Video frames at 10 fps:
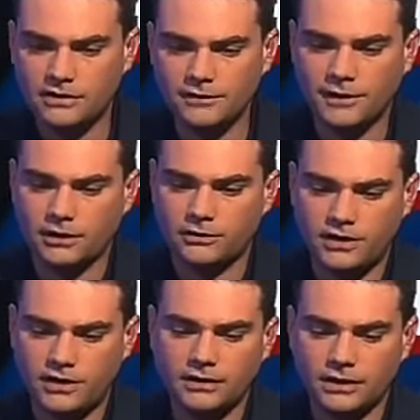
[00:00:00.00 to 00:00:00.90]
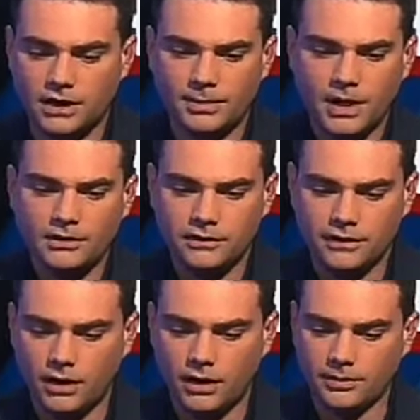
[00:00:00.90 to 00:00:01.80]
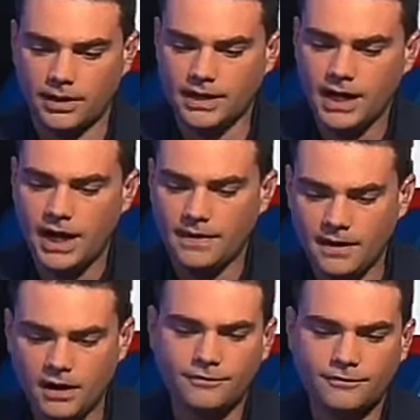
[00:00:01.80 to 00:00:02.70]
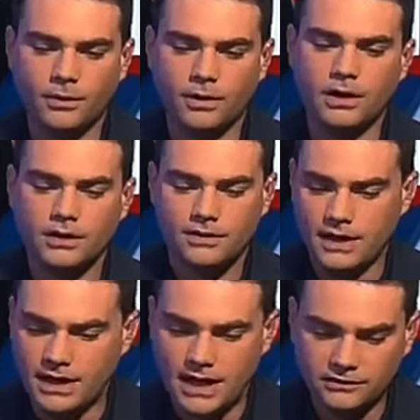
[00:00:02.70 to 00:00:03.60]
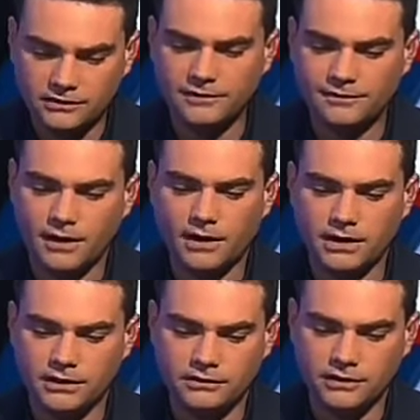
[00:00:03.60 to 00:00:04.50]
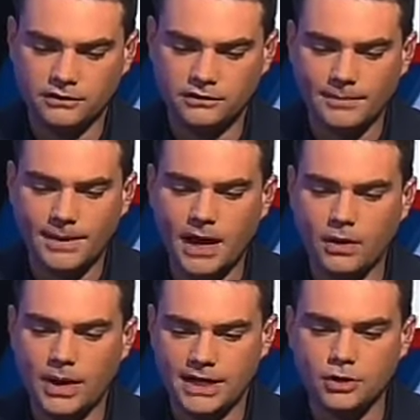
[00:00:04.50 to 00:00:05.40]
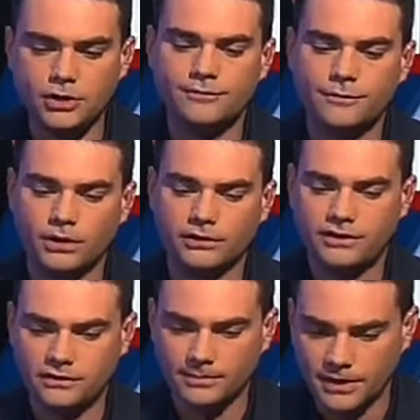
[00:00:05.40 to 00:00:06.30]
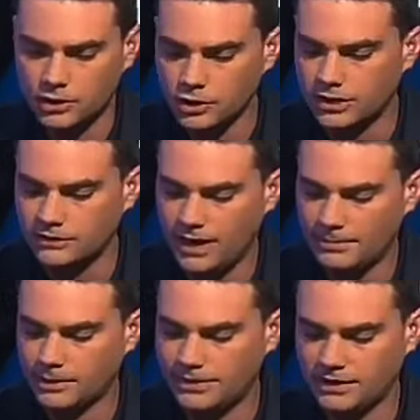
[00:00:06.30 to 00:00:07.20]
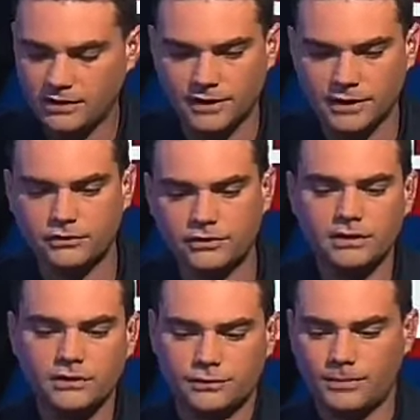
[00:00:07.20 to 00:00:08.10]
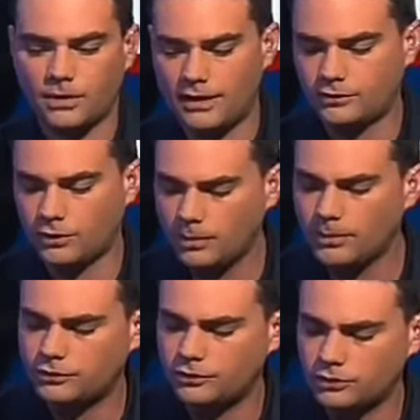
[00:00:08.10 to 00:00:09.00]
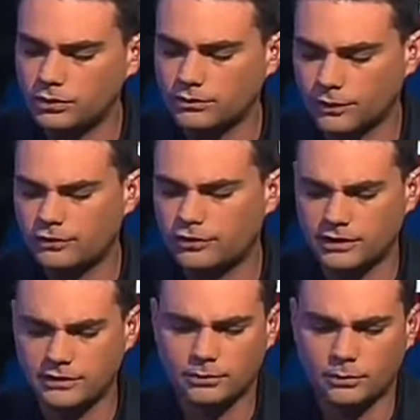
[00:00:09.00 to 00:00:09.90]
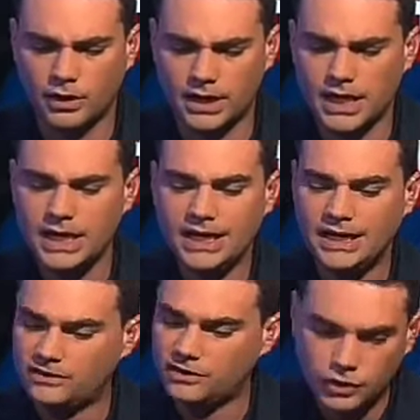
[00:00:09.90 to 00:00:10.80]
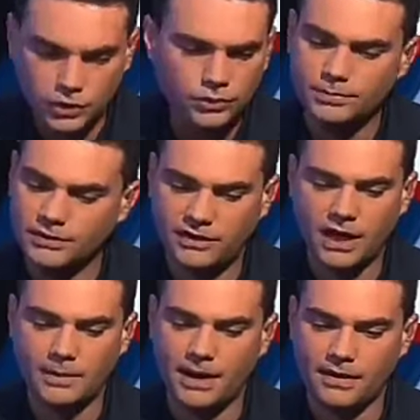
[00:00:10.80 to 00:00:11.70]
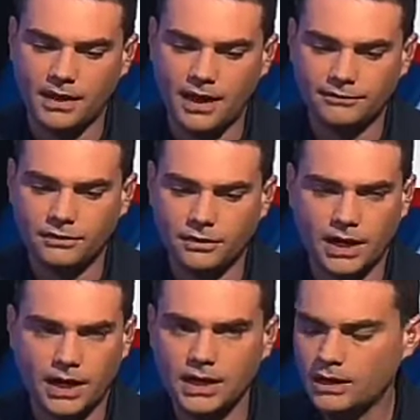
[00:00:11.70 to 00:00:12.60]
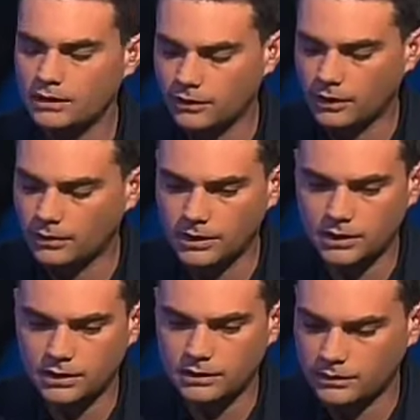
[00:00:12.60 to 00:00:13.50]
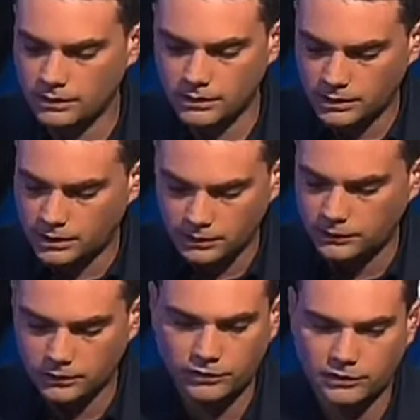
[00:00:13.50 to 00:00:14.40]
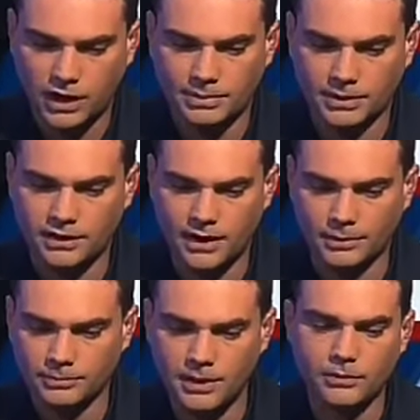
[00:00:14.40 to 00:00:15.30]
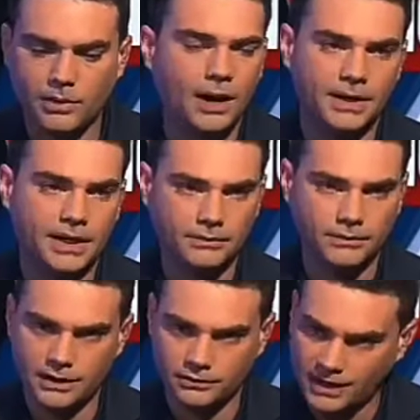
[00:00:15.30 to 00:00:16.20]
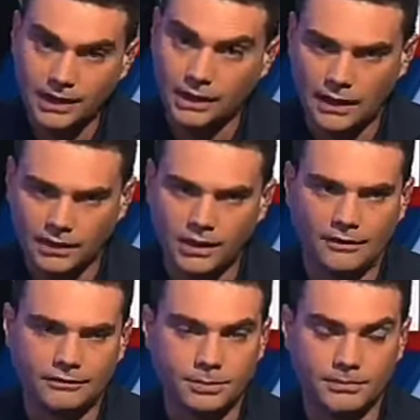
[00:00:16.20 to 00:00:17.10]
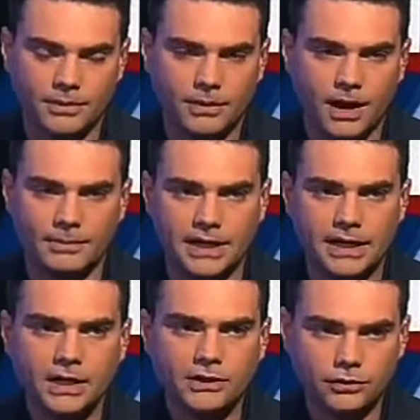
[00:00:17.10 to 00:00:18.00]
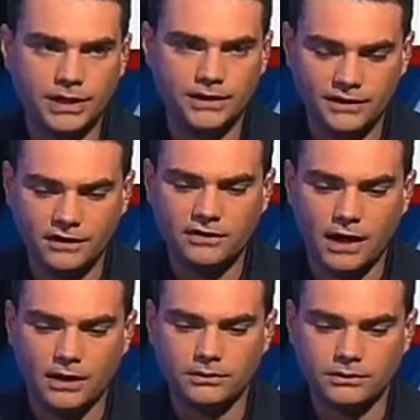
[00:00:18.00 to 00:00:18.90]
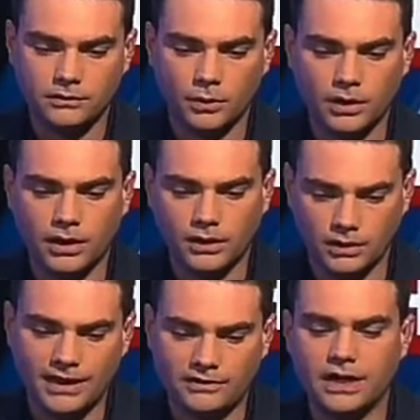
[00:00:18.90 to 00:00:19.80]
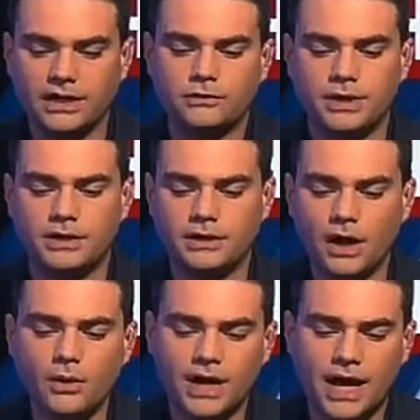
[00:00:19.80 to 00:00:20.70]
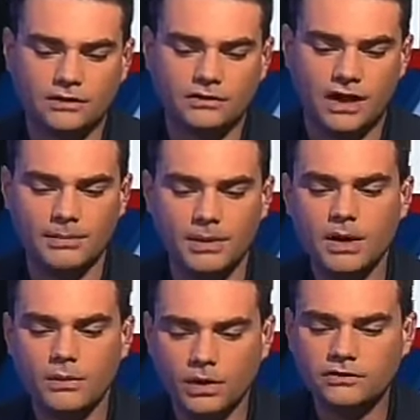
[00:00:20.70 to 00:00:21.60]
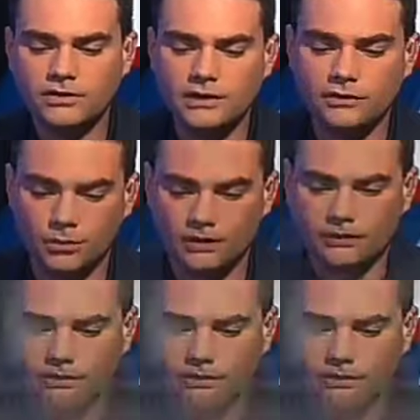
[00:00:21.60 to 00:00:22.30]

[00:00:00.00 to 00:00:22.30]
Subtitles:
that Antifa are standing up to the alt-right, and therefore that Antifa is somehow a good force, that something good is happening with Antifa. And you're seeing this from the left almost universally this morning. It's a huge mistake by the left, okay? So here's just a couple examples. Mitt Romney, right, who's not on the left, but Mitt Romney tweeted this out this morning or last night. He tweeted, "No, not the same. One side is